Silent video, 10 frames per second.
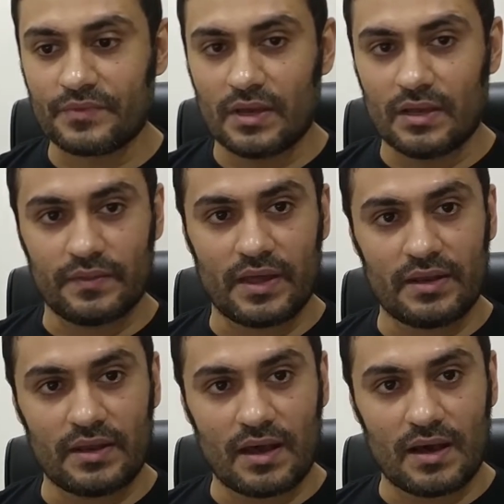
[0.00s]

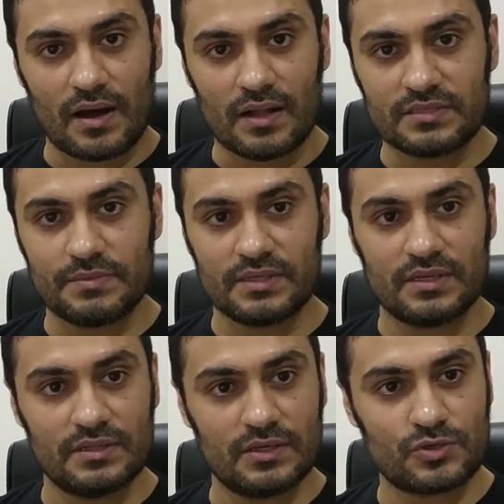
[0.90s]
then
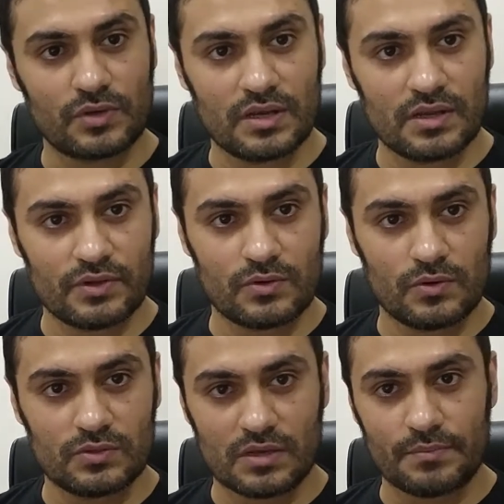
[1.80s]
ultimately the sugar level
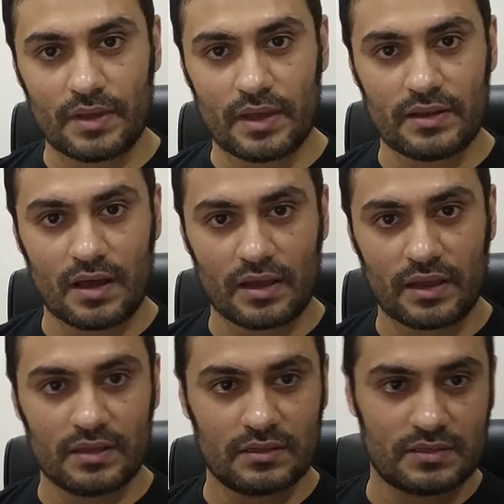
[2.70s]
goes up, and
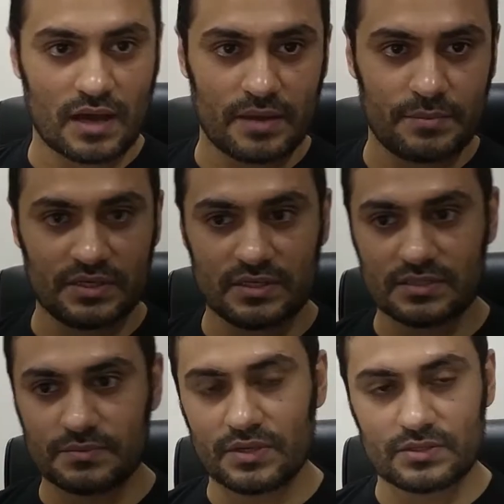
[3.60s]
again the
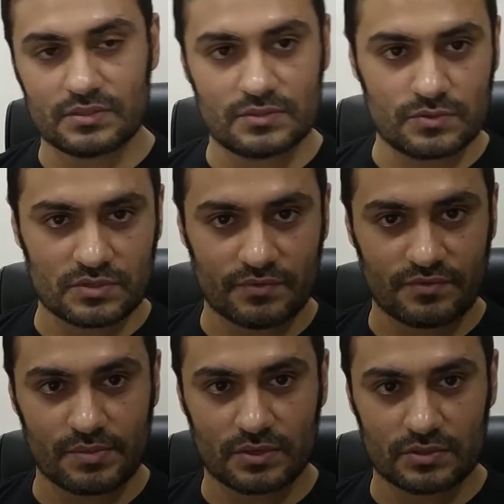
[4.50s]
diabetes patient do
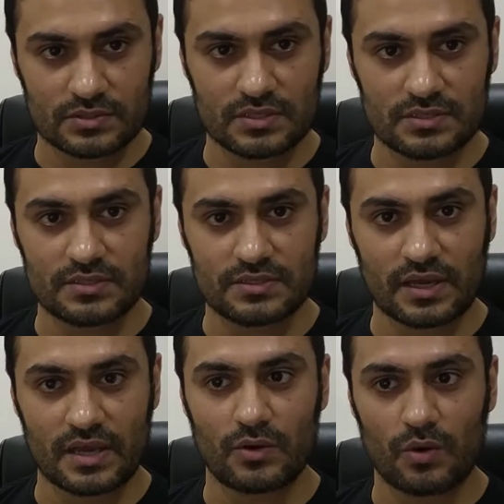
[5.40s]
suffer because he is
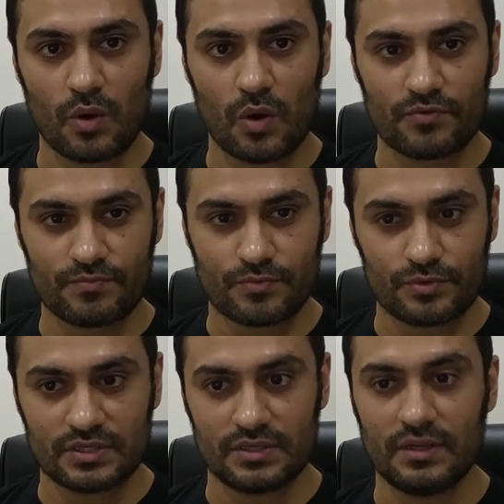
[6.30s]
intaking a lot of
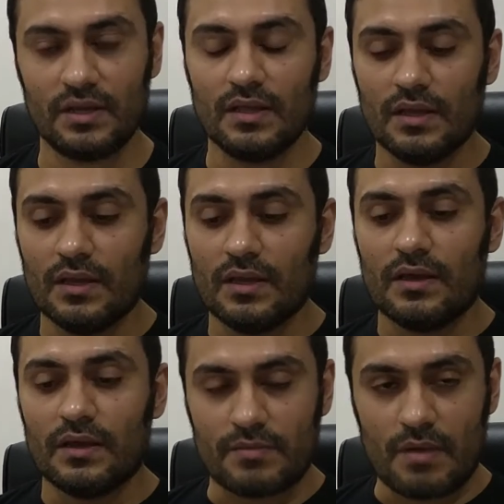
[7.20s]
protein.
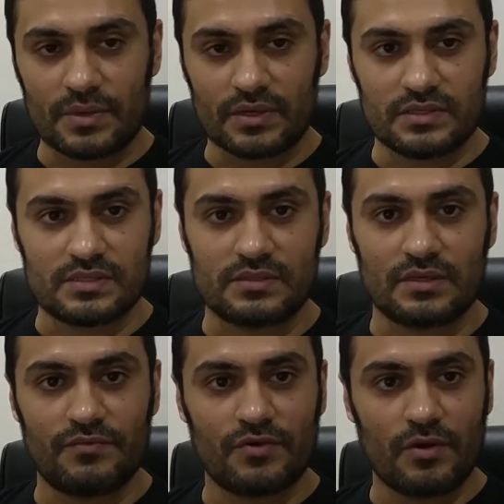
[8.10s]
Remember
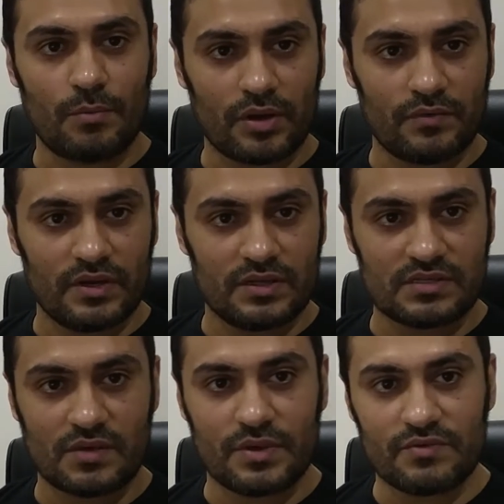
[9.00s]
this: if your body weight is
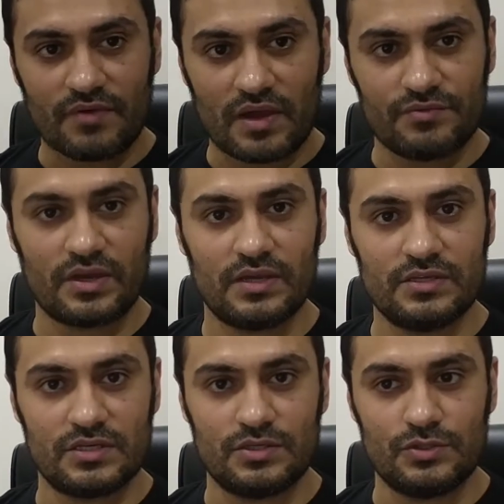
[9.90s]
75
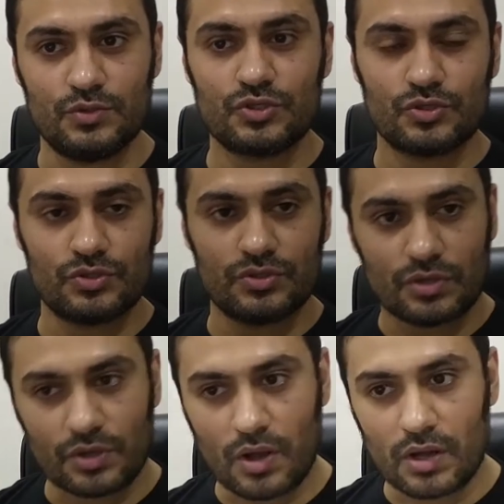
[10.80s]
kg, you should
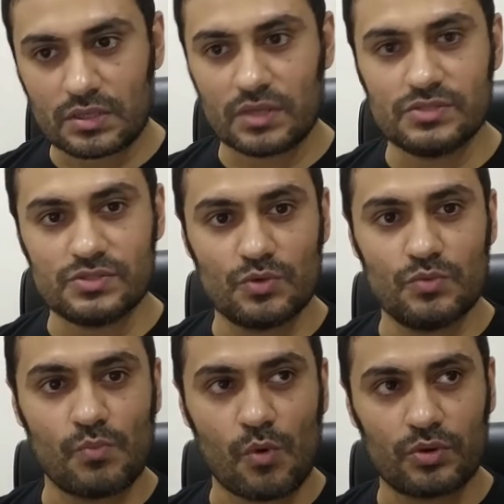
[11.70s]
not consume
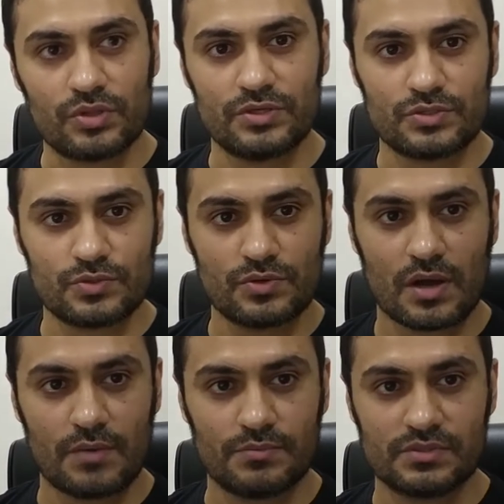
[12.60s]
more than 2
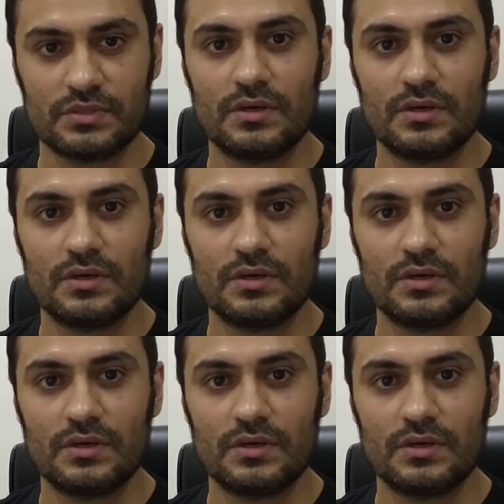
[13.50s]
grams